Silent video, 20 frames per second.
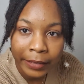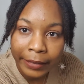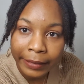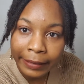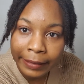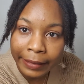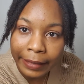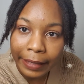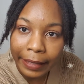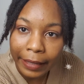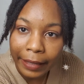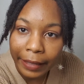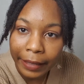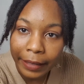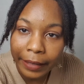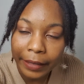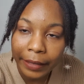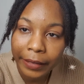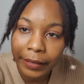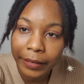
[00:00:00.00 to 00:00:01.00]
Yeah,
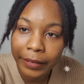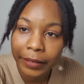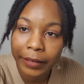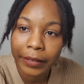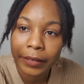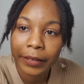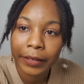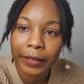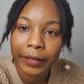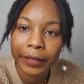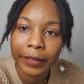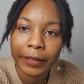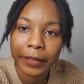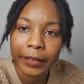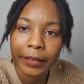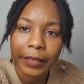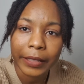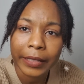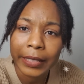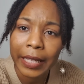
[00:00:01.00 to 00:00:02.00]

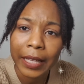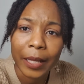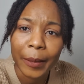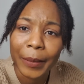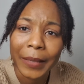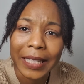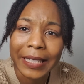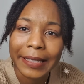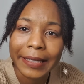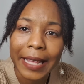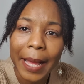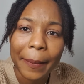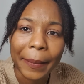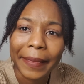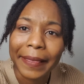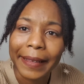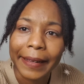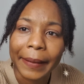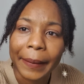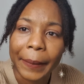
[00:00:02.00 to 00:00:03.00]
you tell them to stop and
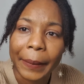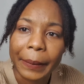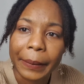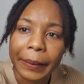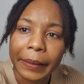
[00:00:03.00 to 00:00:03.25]
they don't.